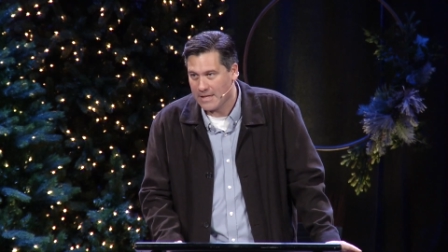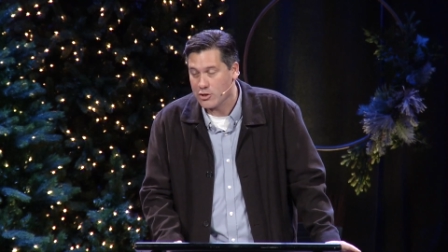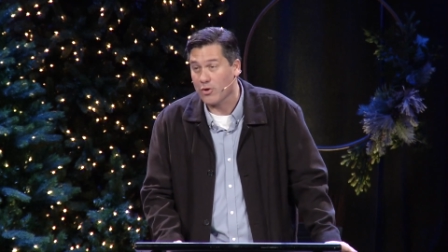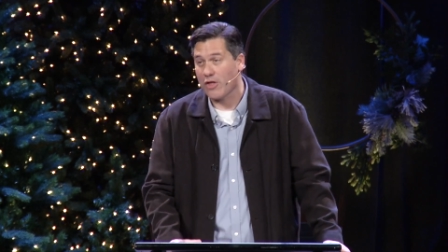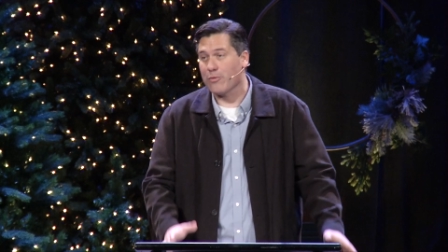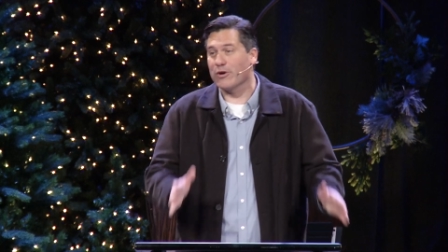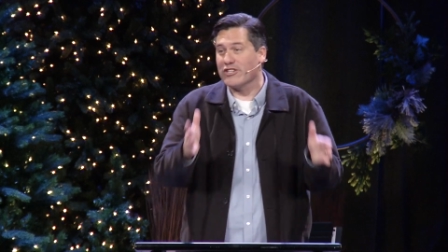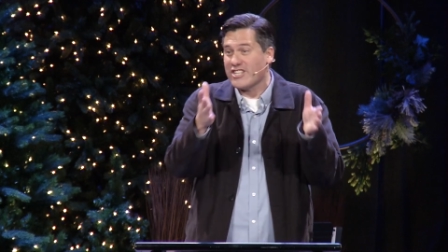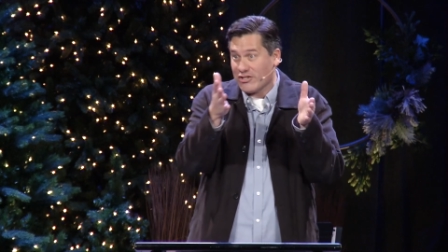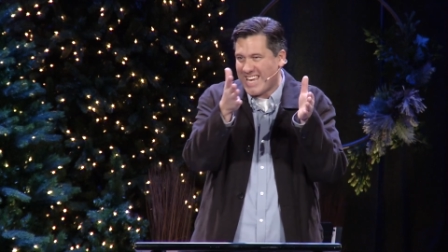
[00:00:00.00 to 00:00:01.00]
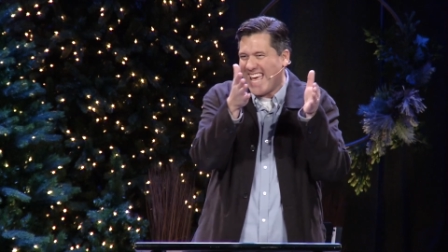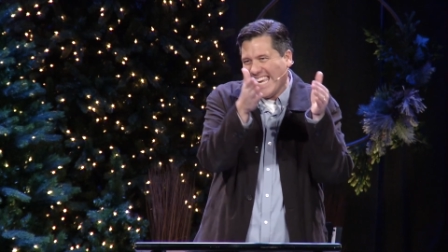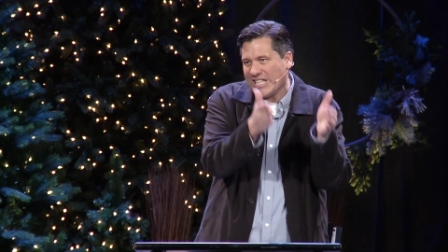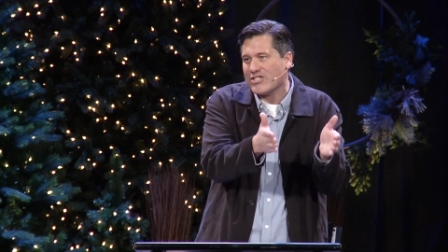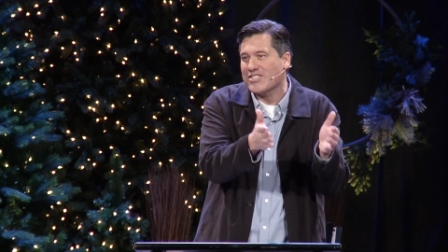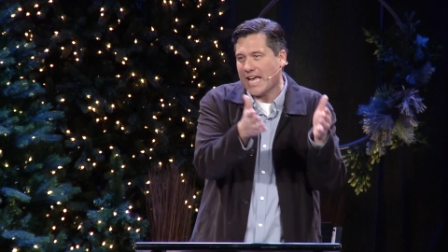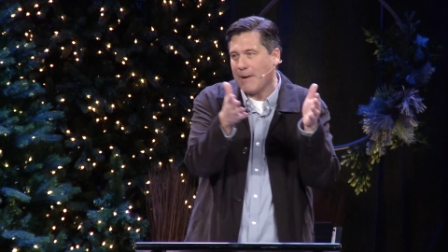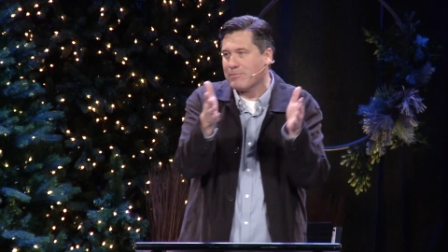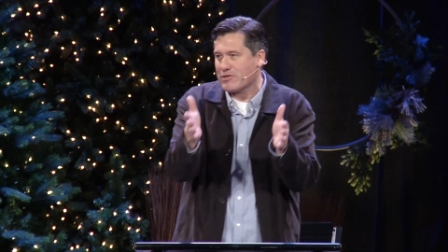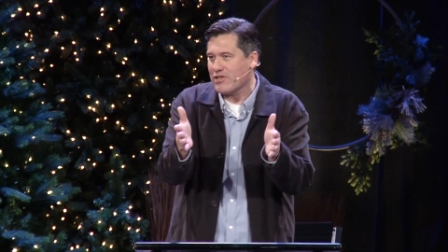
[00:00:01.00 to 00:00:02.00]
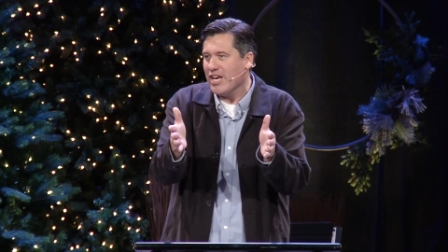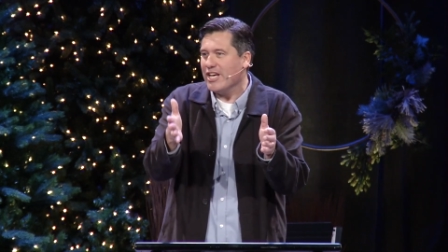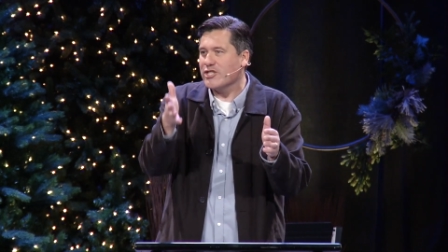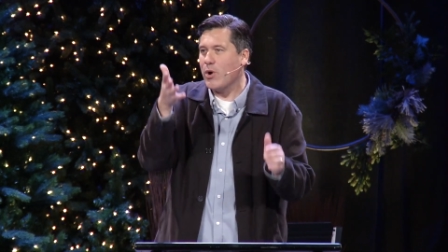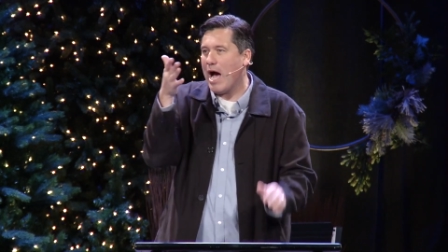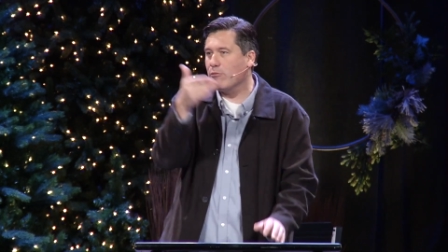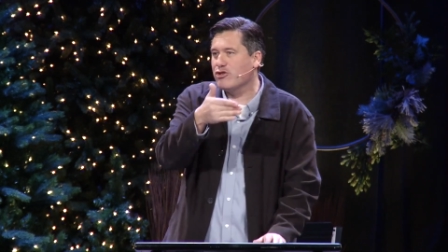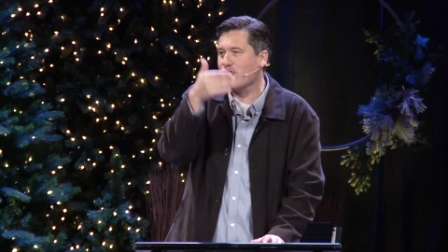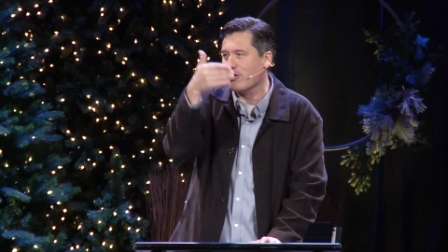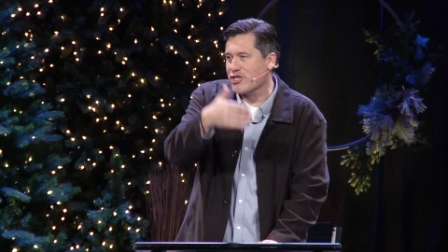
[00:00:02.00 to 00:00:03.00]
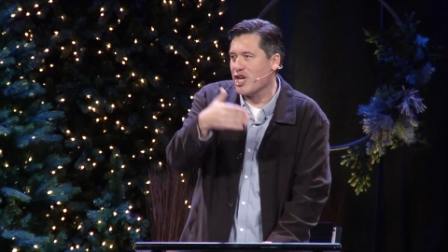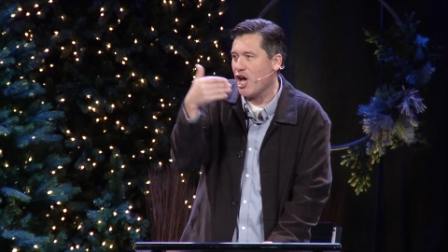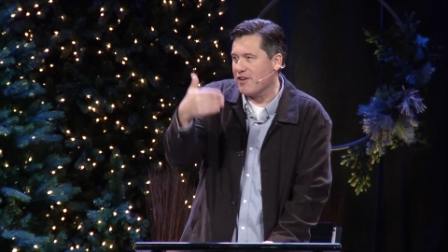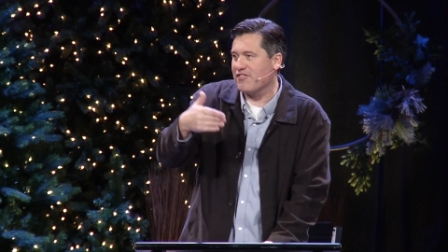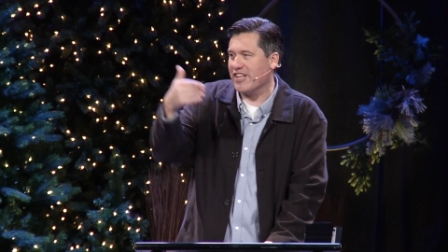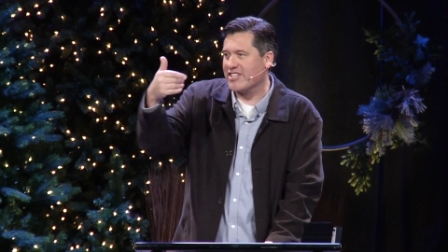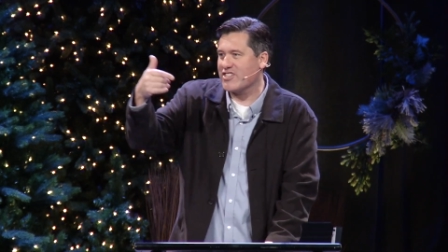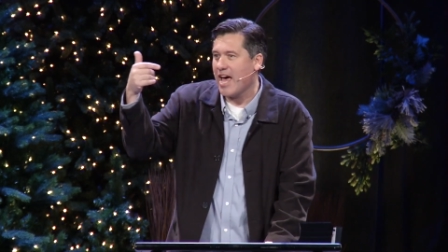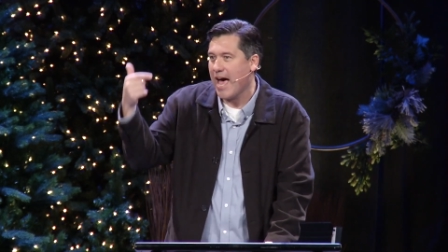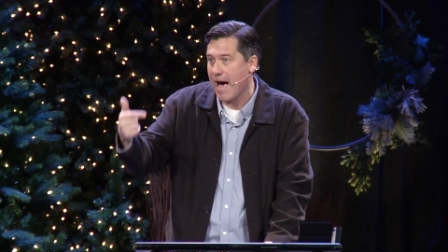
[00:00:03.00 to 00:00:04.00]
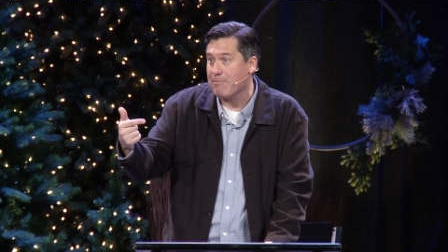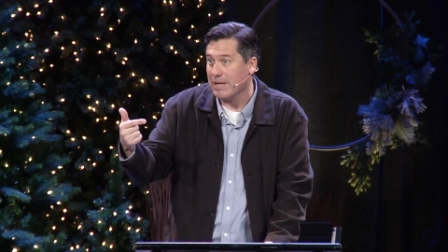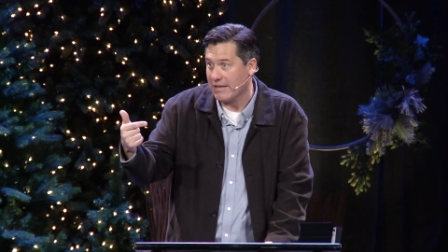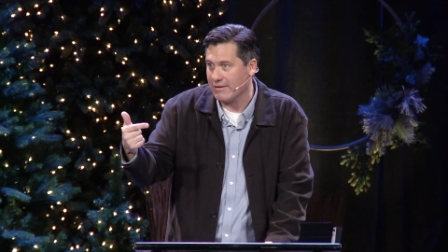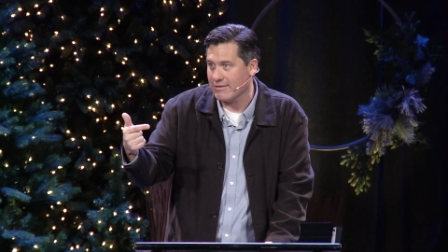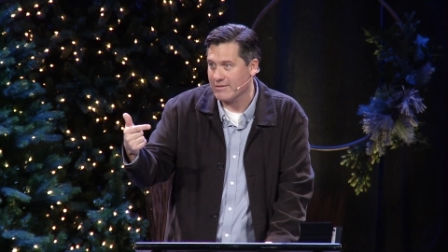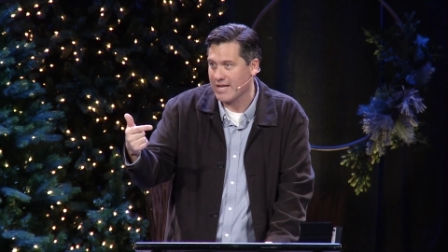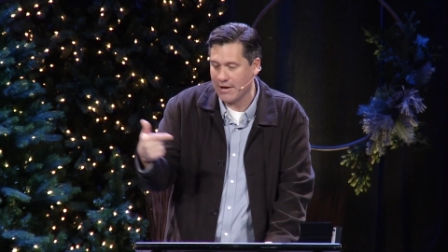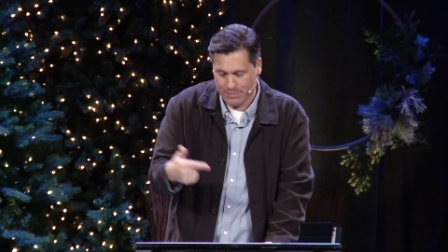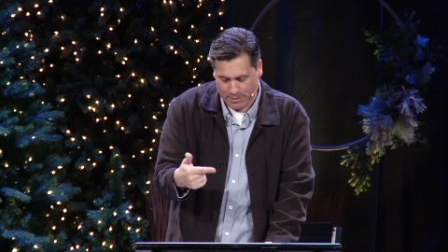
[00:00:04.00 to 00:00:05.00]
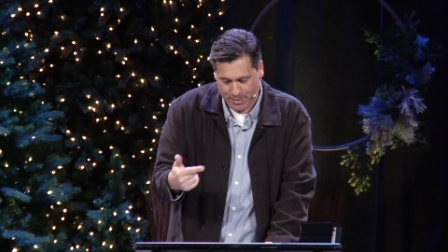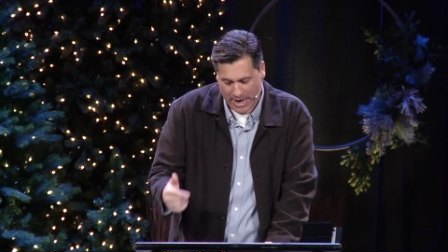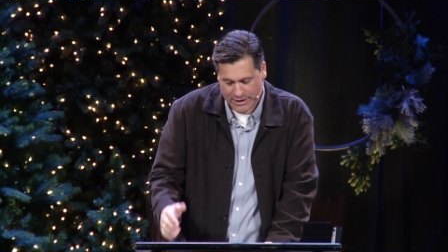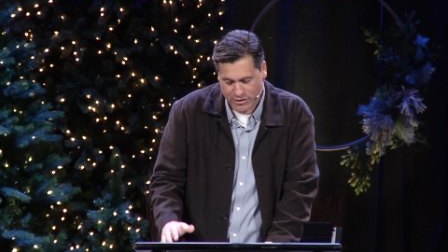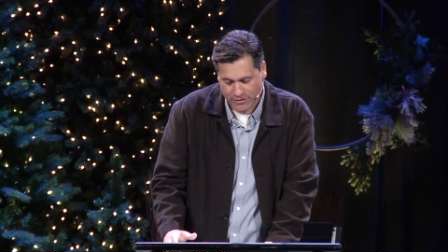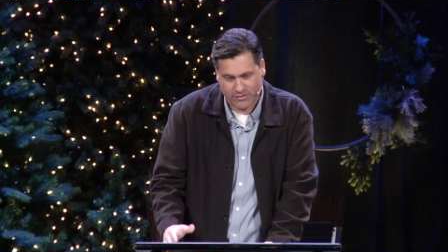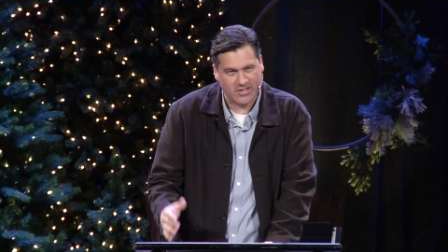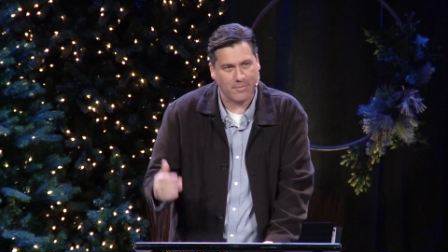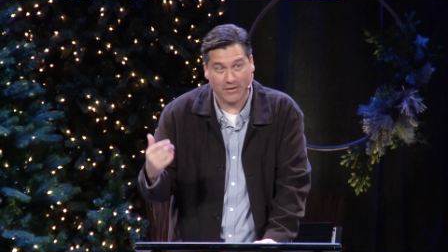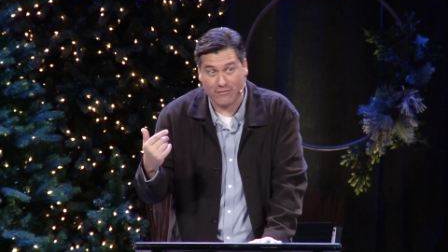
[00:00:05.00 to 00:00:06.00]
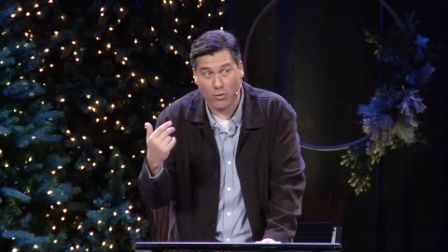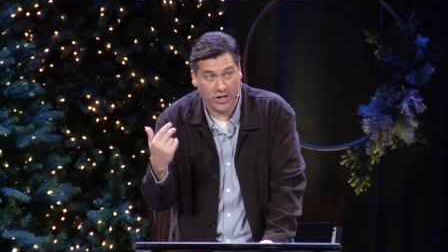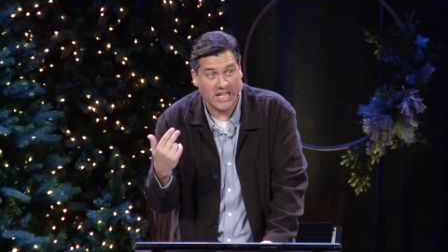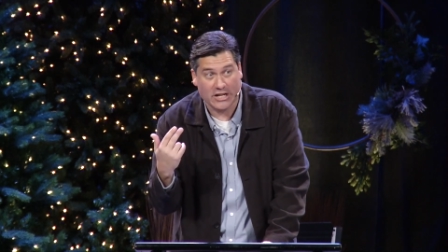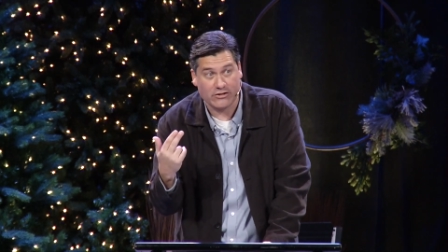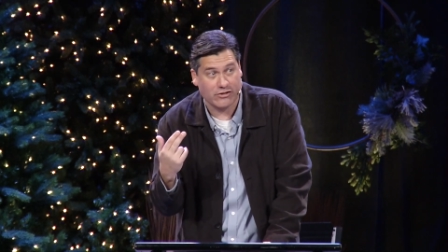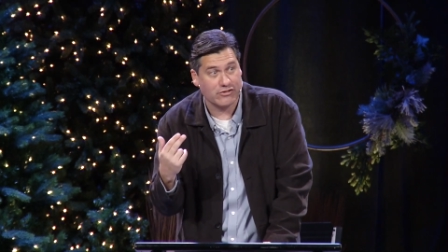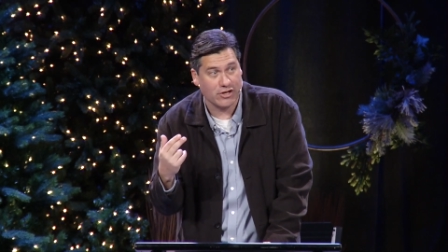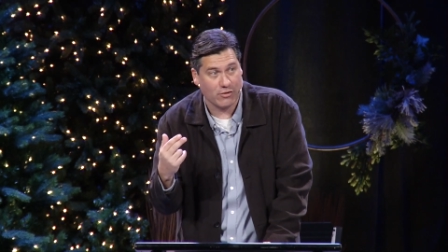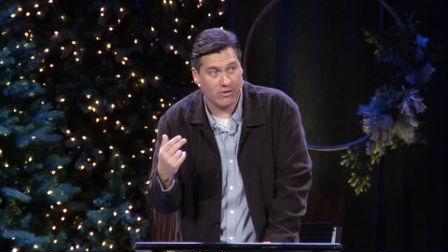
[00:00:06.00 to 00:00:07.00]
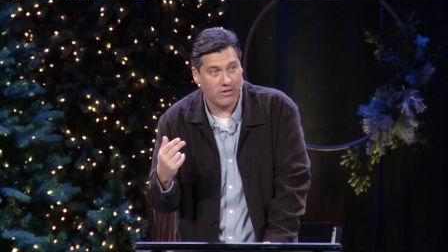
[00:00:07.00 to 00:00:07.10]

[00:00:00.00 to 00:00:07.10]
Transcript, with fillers: So, in other words, here's eight steps to how church conflicts happen. This guy had been a pastor for something 40 years or so.